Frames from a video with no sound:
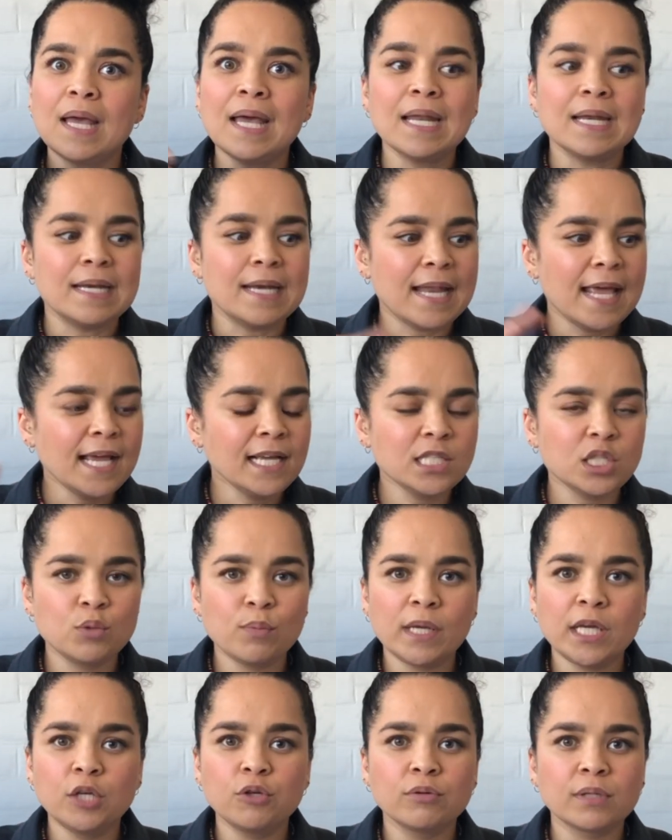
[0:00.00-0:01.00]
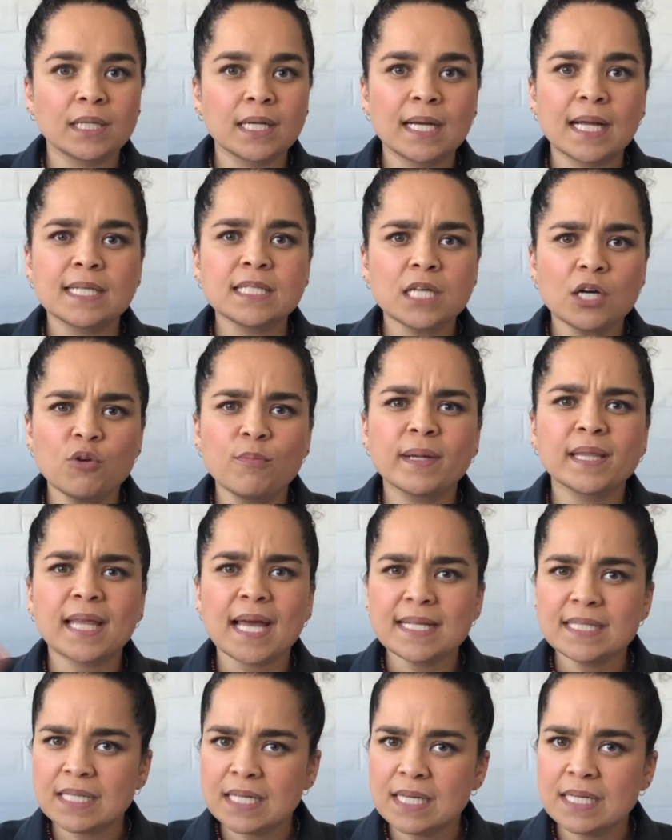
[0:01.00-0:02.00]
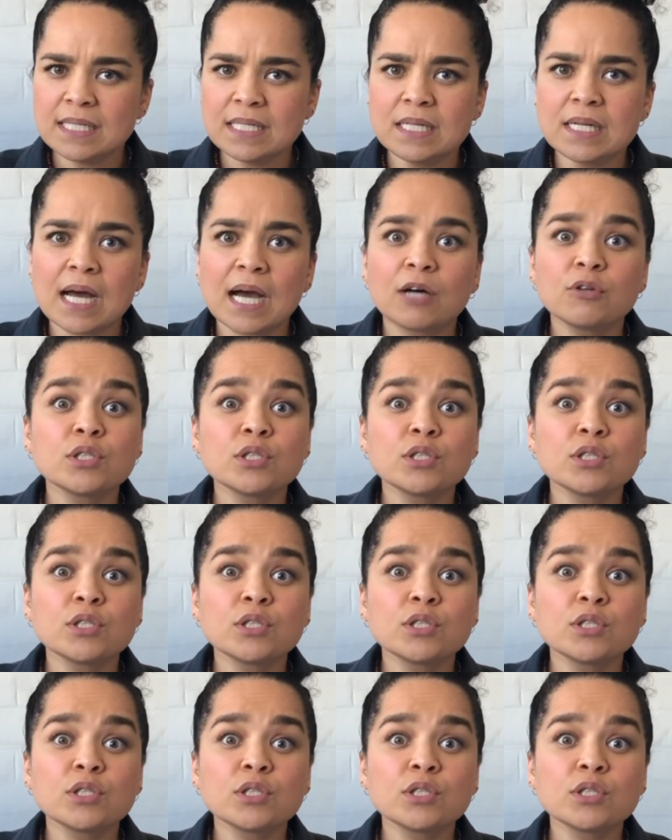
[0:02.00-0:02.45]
Next week, you realize, oh, but that's easy now.